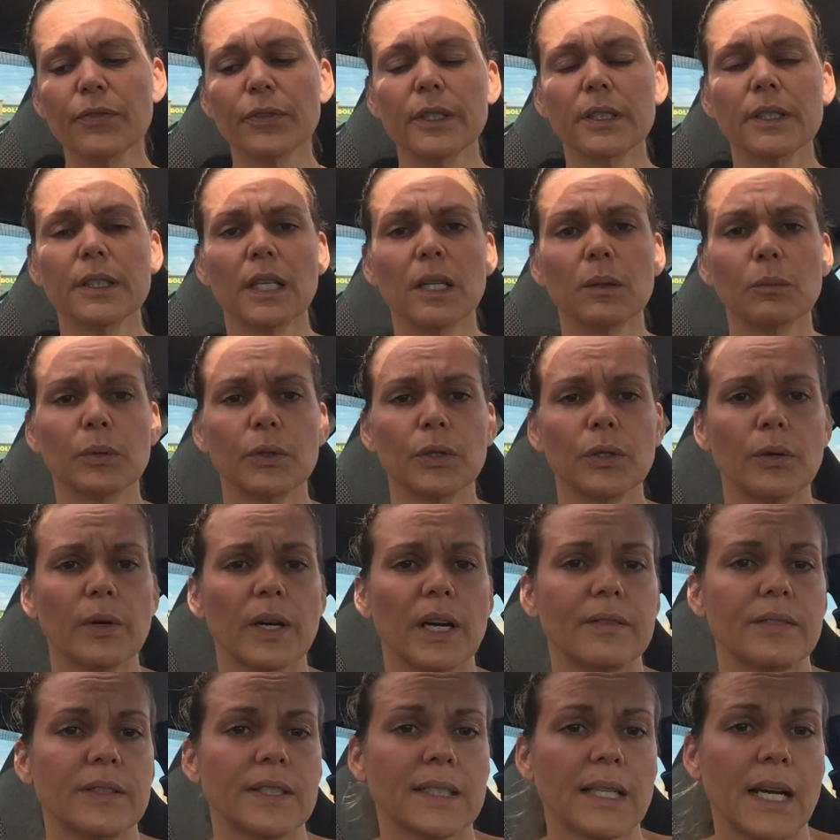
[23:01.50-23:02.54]
for example, you
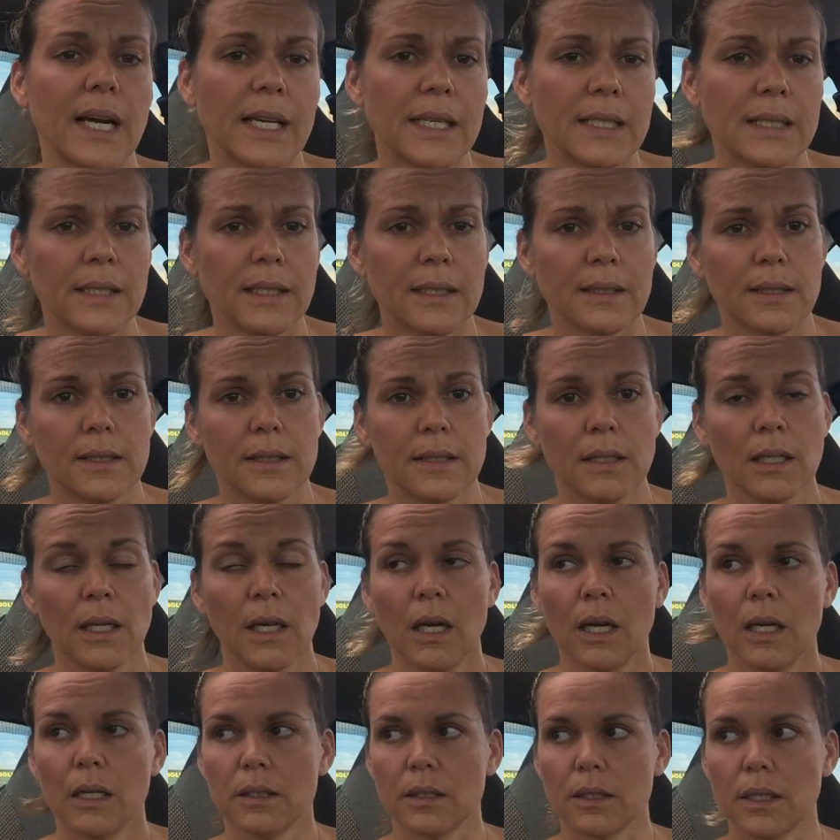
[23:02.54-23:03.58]
have a scientist.
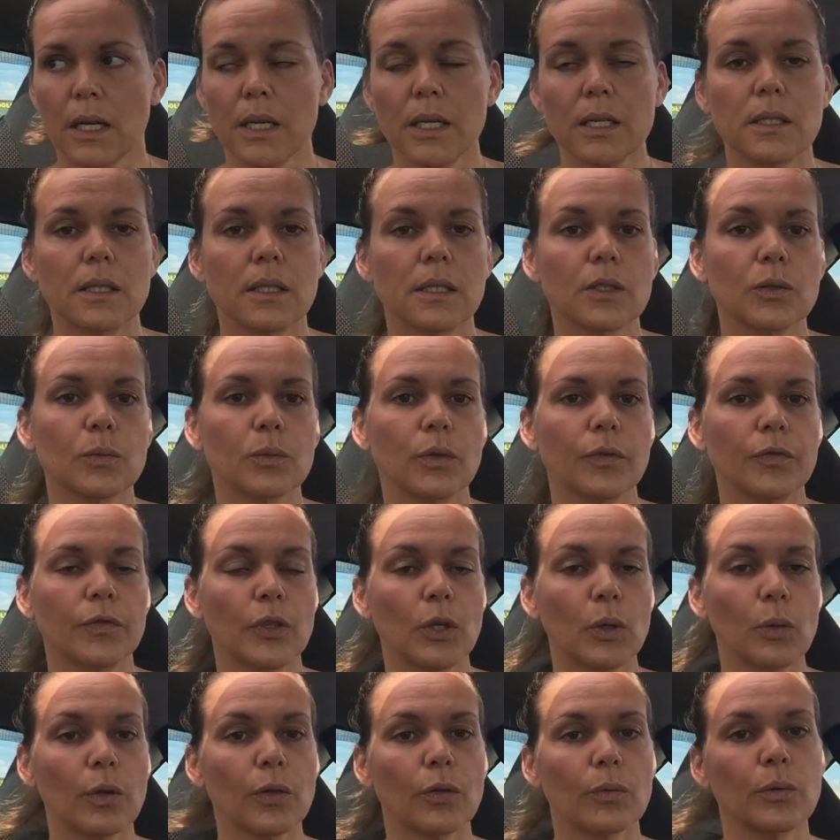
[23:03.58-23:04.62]
A scientist will
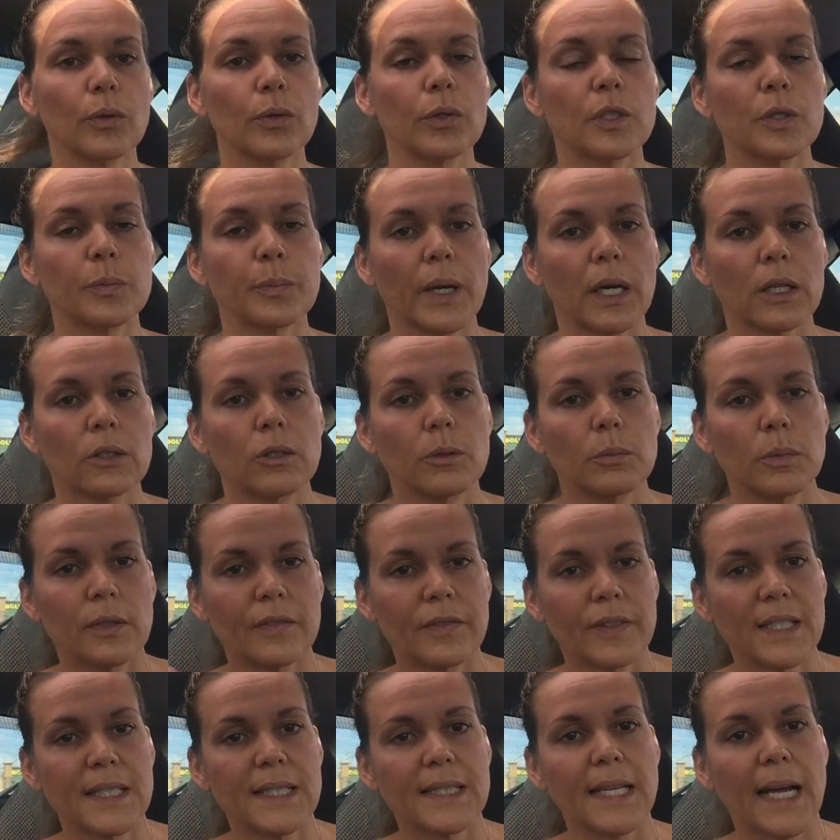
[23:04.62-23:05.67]
view it through the spectrum
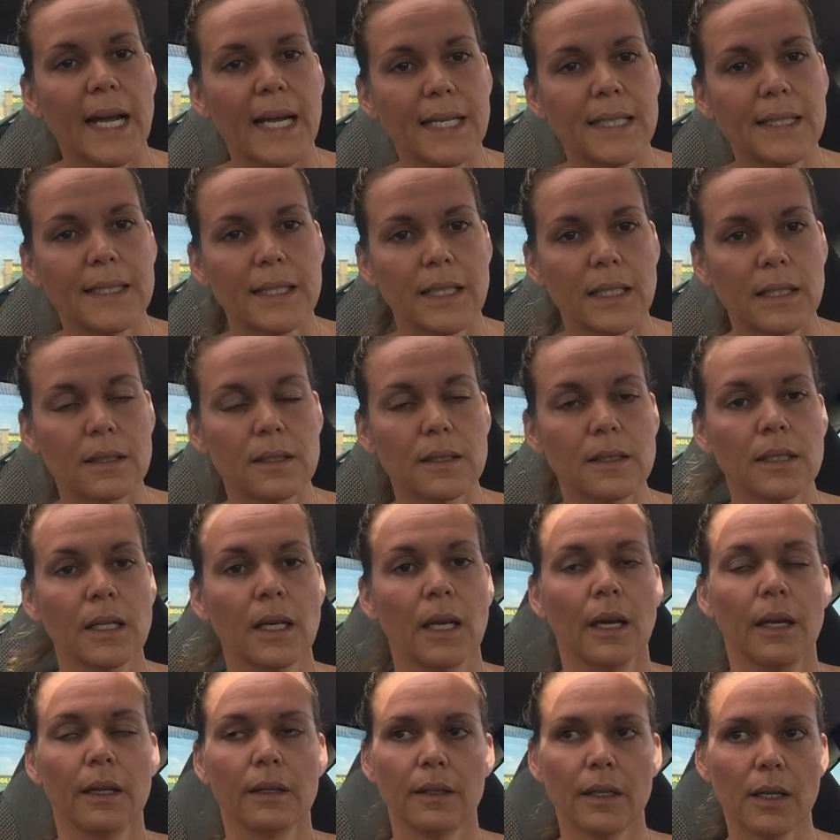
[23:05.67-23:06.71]
of a scientist.
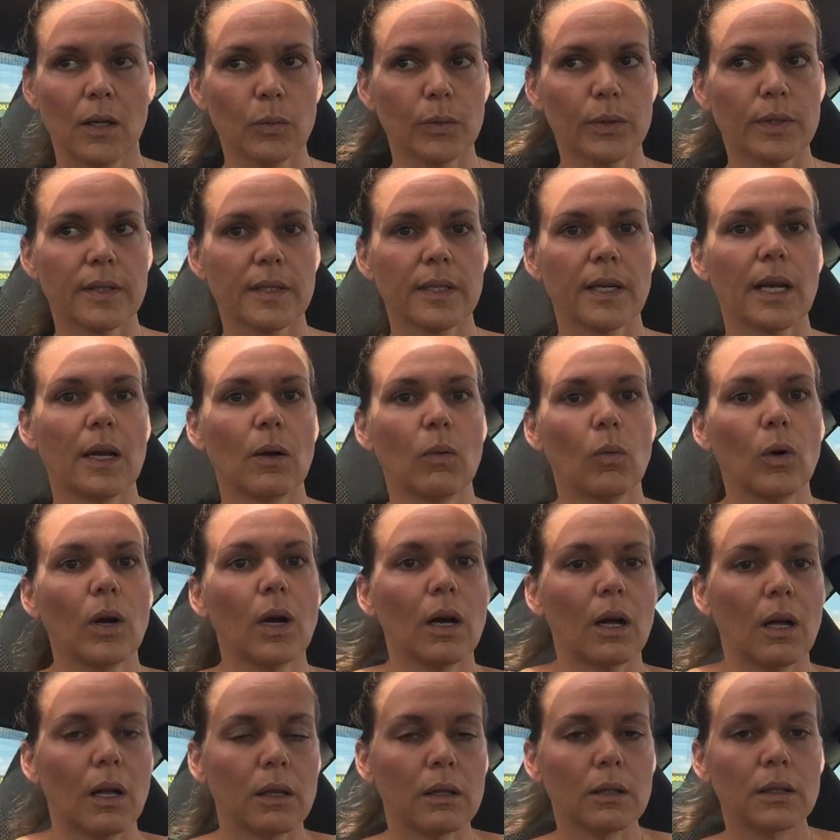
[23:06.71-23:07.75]
They will say,
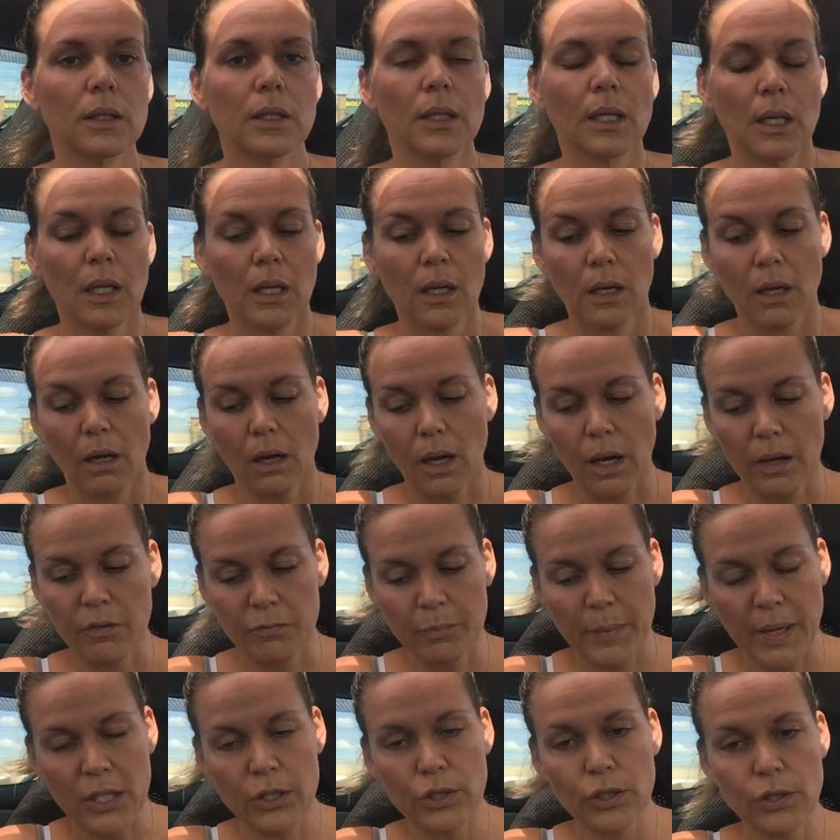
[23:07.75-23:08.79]
well, I've
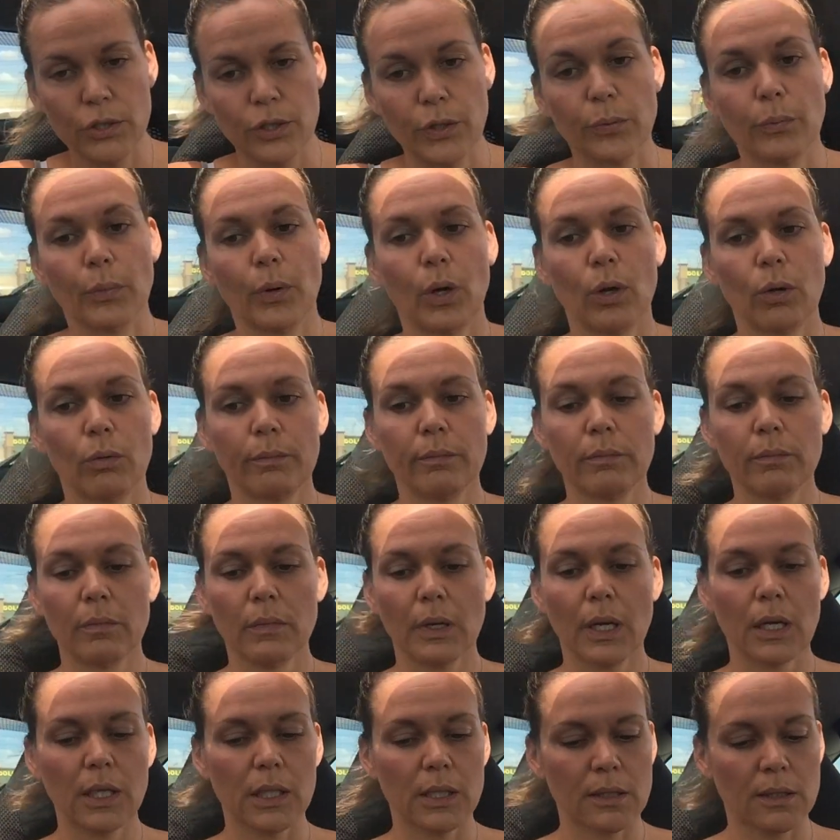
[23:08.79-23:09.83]
measured the room
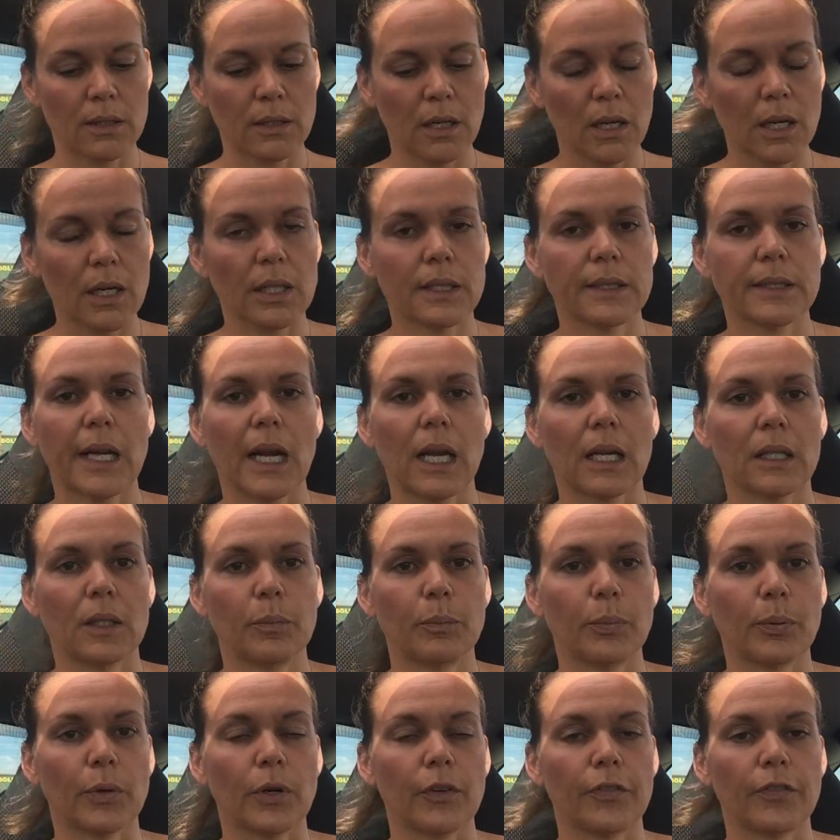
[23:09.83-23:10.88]
and it's not exactly
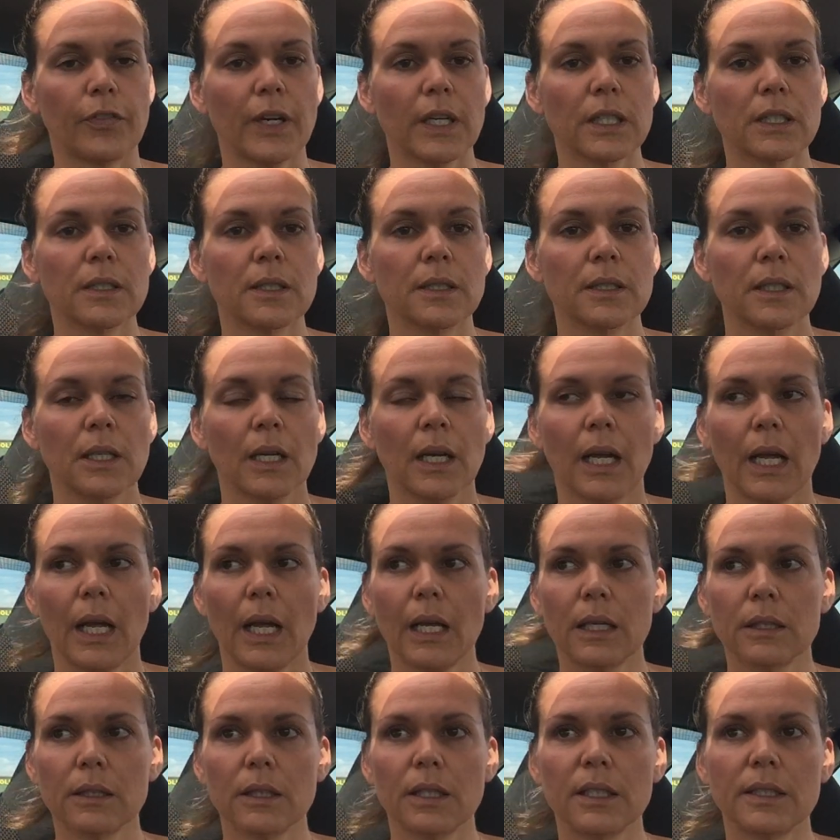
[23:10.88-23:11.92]
perfect,
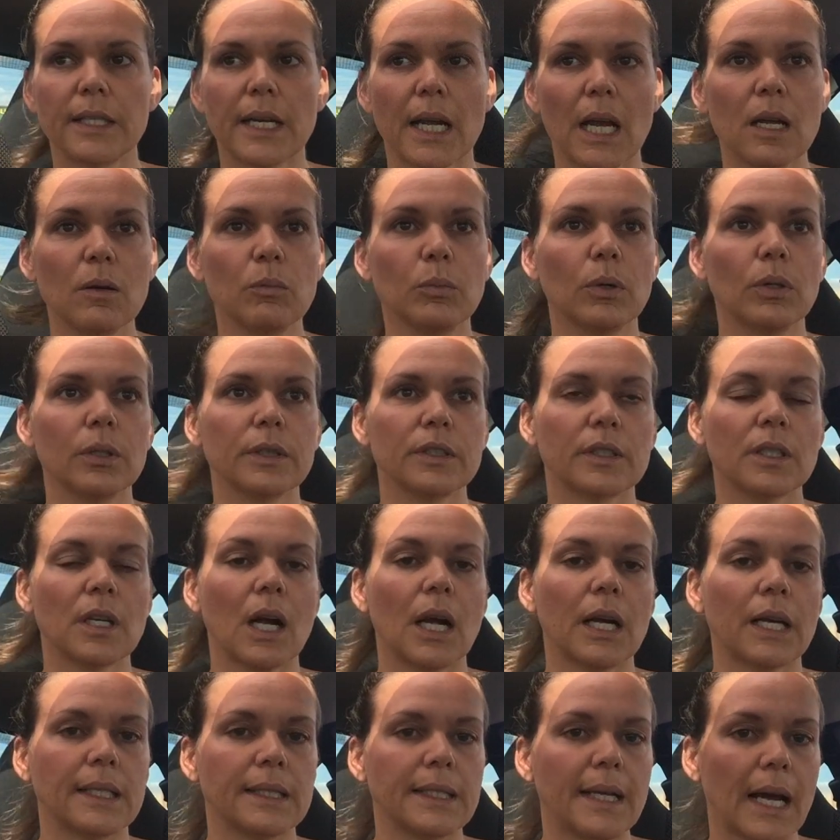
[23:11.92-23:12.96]
and the table is
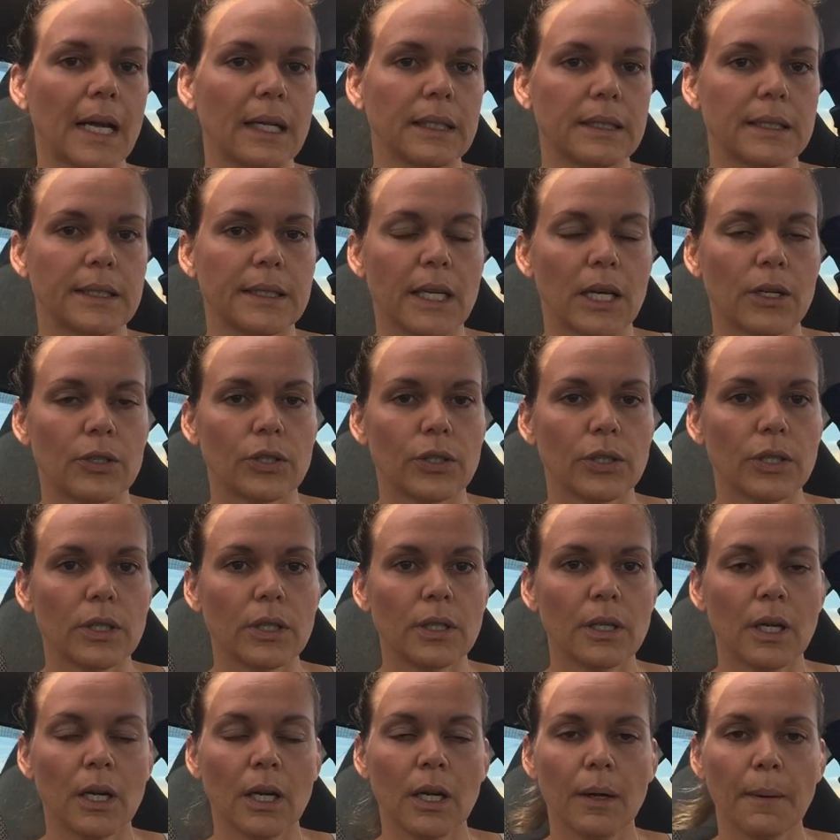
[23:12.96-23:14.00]
not exactly
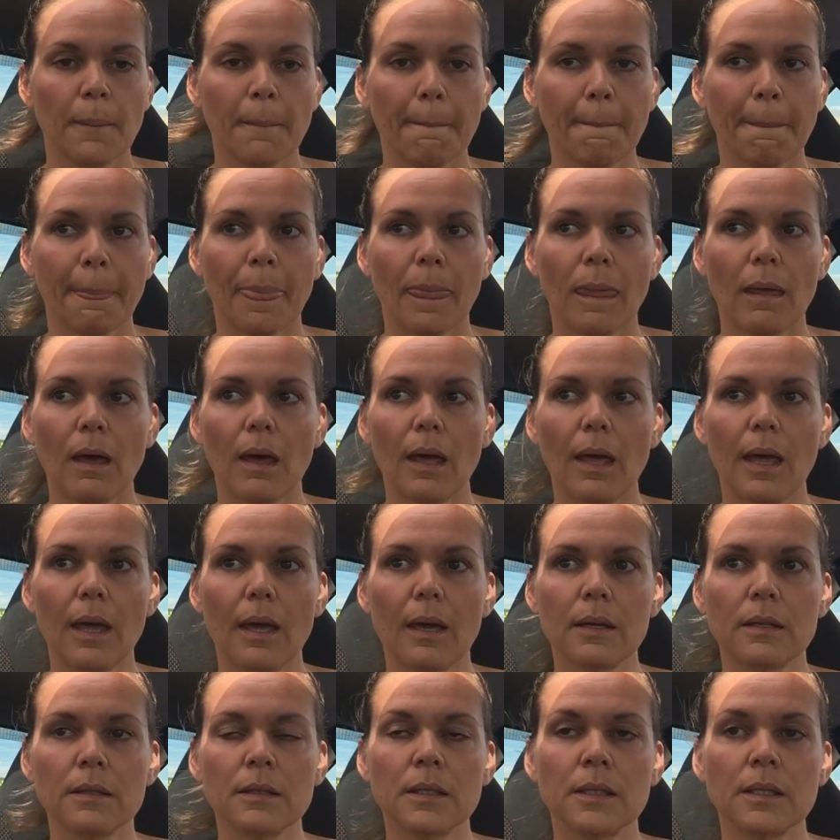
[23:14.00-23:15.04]
centered,
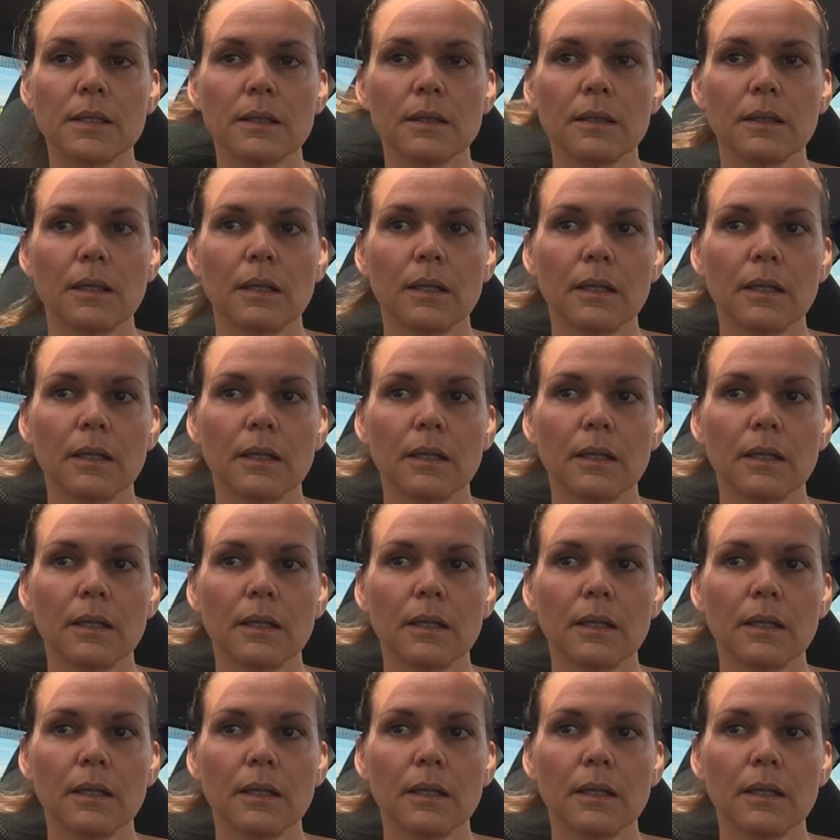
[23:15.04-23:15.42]
and